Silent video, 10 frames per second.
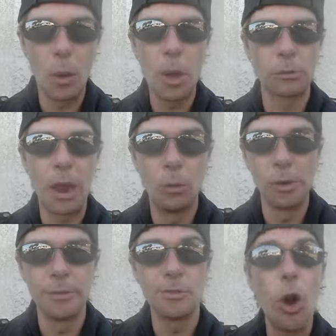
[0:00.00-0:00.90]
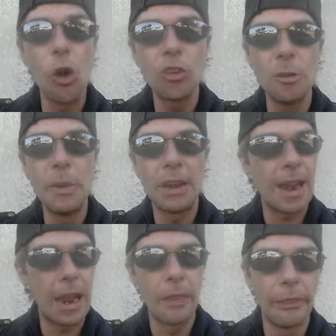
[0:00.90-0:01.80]
I want to write one of those ultimate
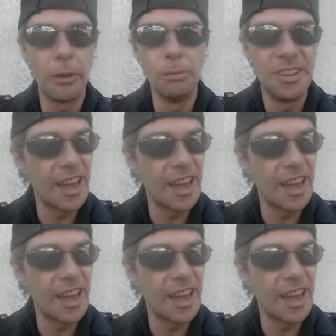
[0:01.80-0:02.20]
anthem